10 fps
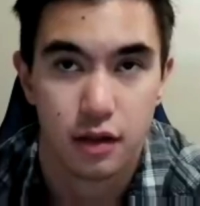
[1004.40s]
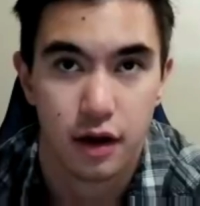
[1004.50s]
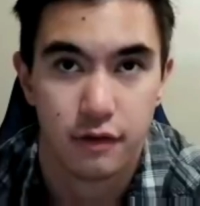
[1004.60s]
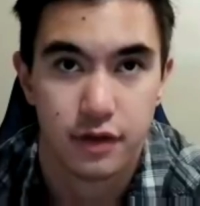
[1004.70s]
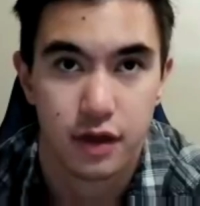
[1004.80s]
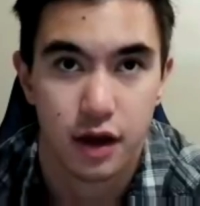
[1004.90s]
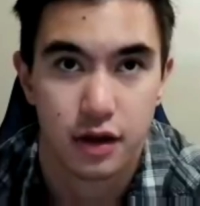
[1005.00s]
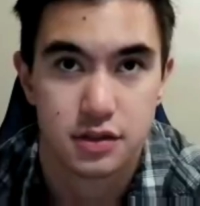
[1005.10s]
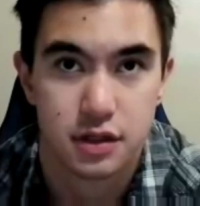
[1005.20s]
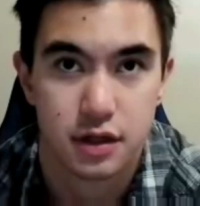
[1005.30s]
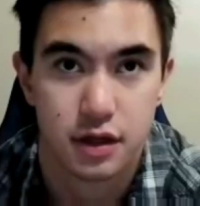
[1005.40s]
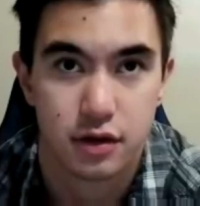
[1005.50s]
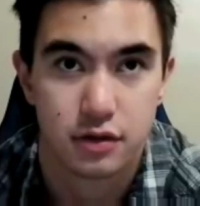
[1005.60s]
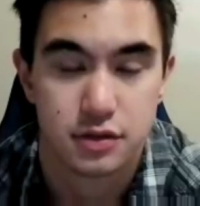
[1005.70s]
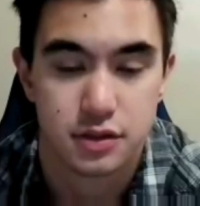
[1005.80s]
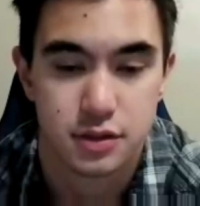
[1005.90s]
A lot of young engineers